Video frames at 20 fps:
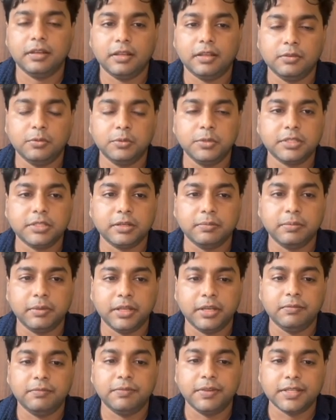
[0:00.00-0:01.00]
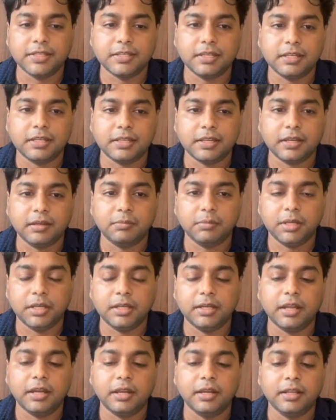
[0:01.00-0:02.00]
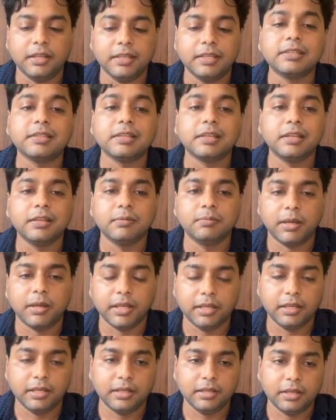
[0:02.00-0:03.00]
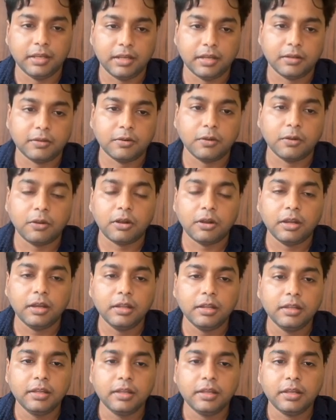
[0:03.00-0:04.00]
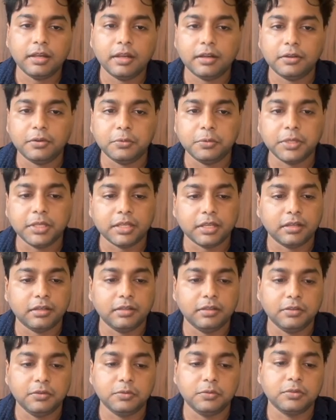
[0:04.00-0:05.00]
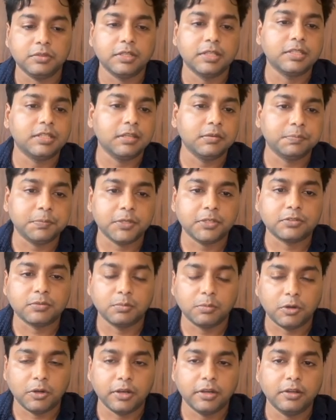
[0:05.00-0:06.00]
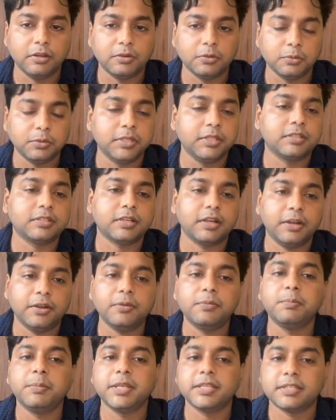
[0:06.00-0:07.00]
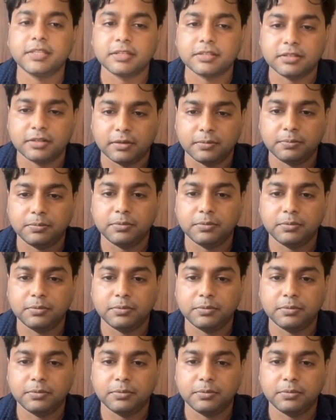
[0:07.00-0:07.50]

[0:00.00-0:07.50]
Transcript: which are very basic can be done easily by Claude, and we can use the cheapest model to this kind of basic stuff.